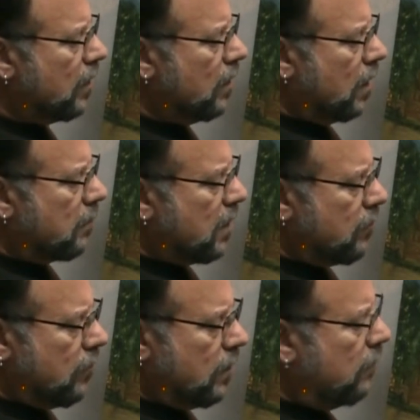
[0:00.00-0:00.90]
I'm not
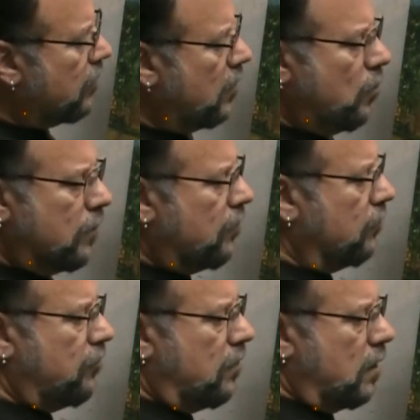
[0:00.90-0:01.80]
doing anything with
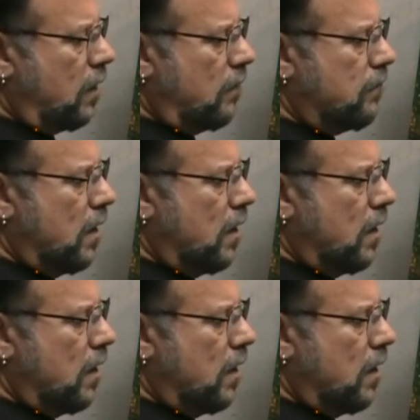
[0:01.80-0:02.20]
this today.